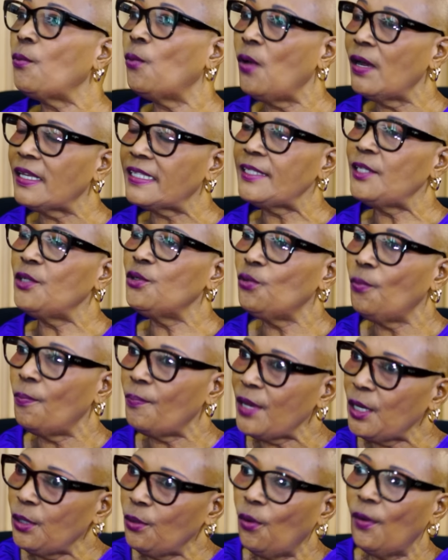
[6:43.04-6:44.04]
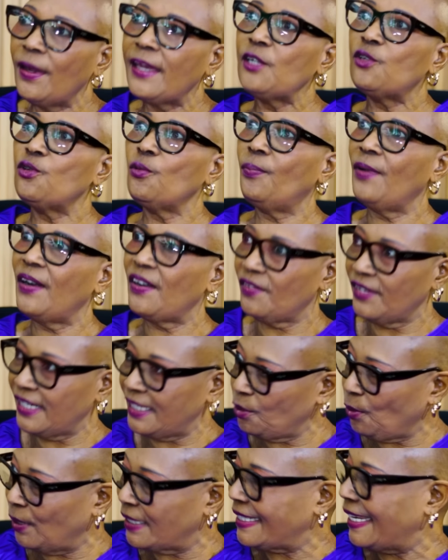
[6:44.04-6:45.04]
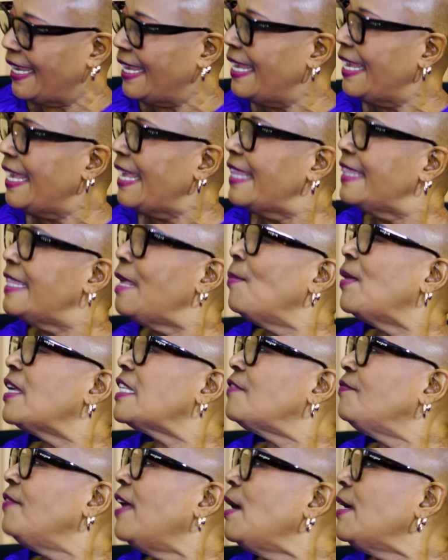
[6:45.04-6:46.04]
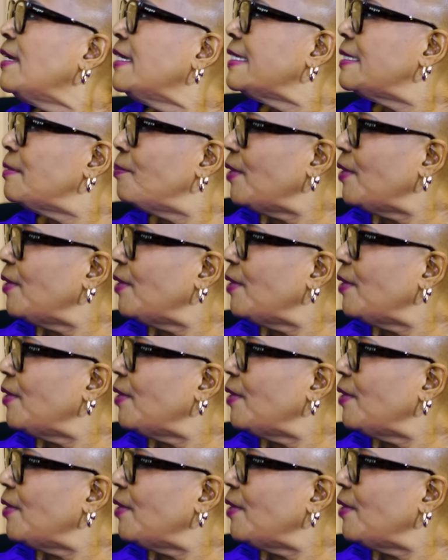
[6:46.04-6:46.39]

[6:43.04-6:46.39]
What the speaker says: walks into Mpilo or into Perignot, they must find